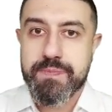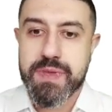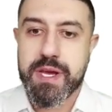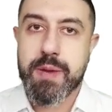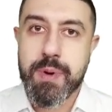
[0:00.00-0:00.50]

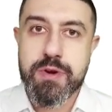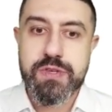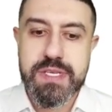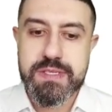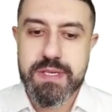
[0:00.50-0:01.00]
In a barter
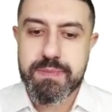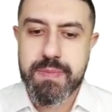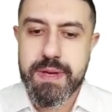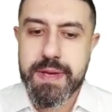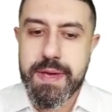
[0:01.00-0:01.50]
system,
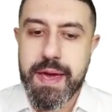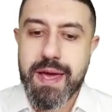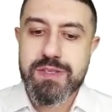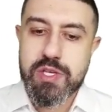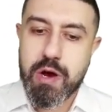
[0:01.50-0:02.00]

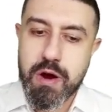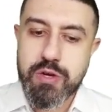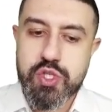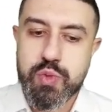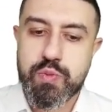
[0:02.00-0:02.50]
it's hard
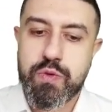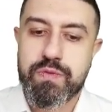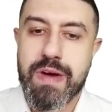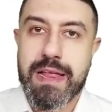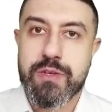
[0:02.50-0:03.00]
to move
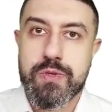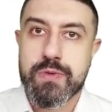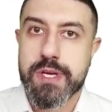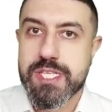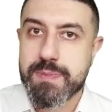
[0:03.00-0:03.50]
value
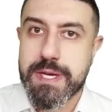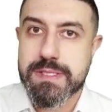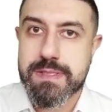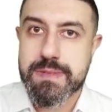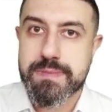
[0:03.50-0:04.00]
in
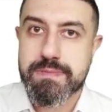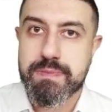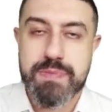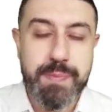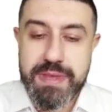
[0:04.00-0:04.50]
space,
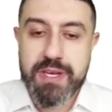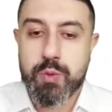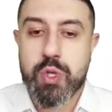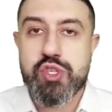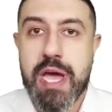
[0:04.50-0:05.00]
depending on
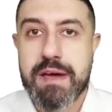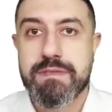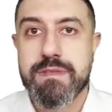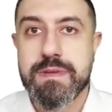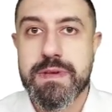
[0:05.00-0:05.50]
what you have.
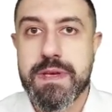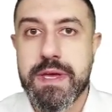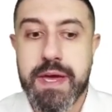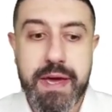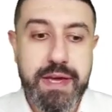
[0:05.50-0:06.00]

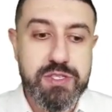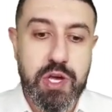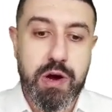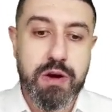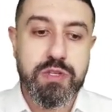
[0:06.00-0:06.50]
It's
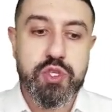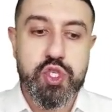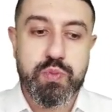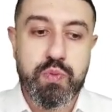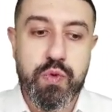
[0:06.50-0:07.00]
hard to
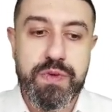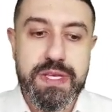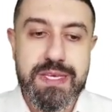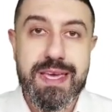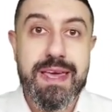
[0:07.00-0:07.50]
move
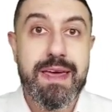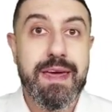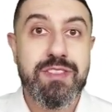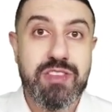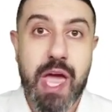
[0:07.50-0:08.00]
it
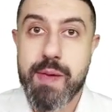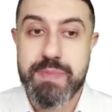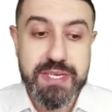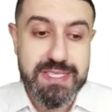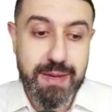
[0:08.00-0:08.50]
in time
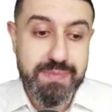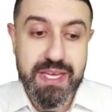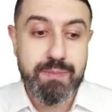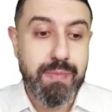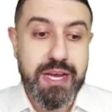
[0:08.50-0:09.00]
because
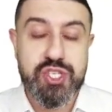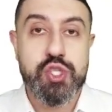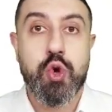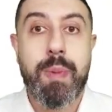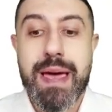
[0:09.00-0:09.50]
something might just
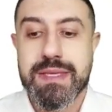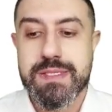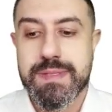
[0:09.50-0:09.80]
go bad.